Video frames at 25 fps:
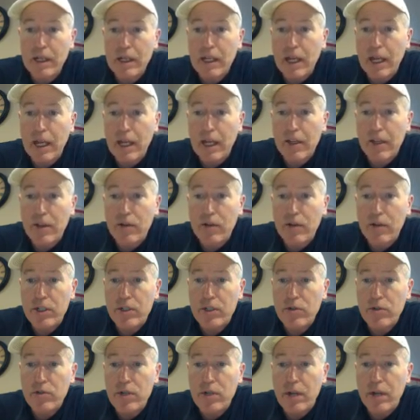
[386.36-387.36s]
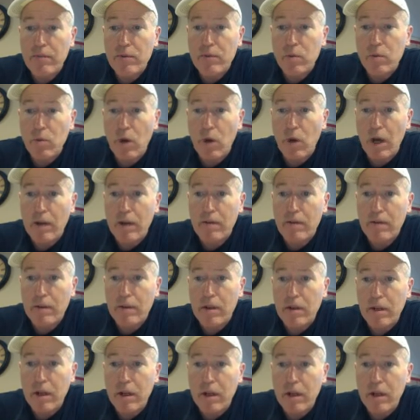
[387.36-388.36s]
and 32 times 1.
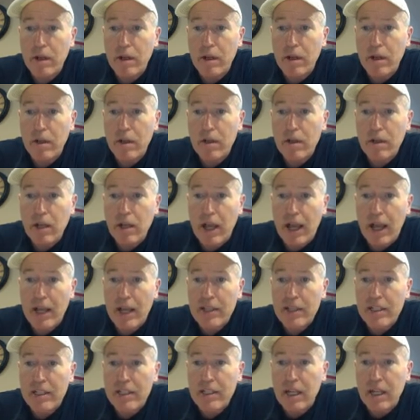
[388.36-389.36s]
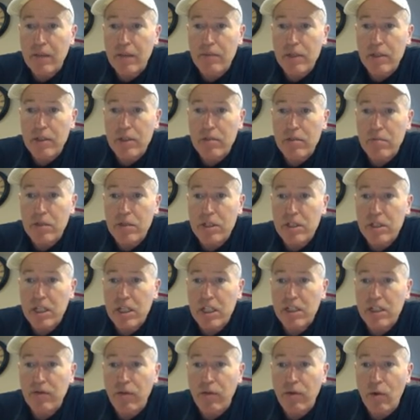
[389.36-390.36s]
Add these up, this would be
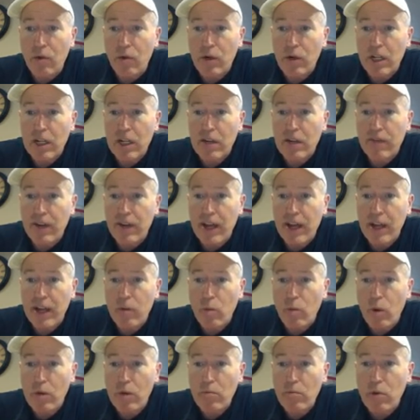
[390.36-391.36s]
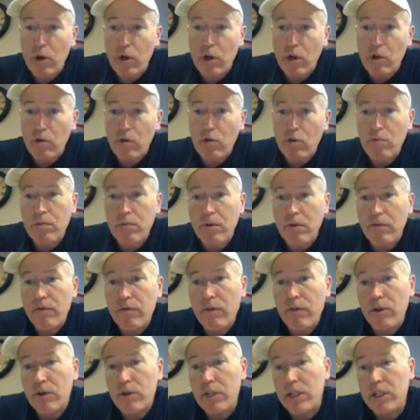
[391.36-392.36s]
640. And if I add one more group of
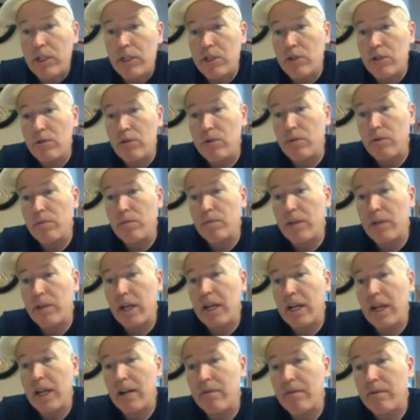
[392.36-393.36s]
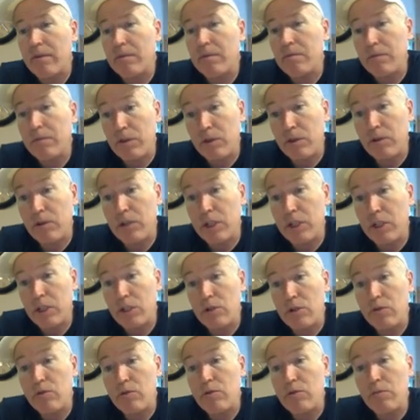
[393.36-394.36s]
32, I'd have
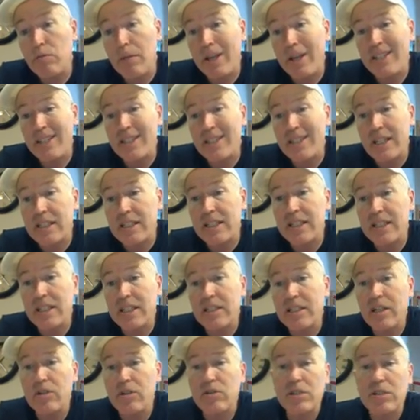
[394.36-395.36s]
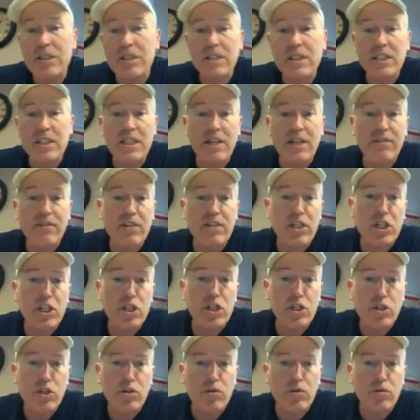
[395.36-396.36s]
32 makes it
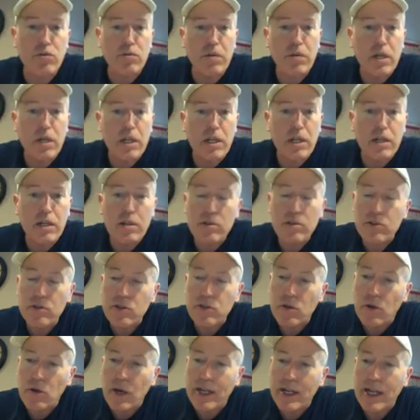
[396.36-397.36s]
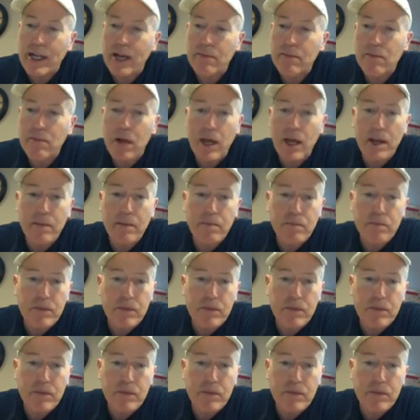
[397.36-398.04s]
672. So I got my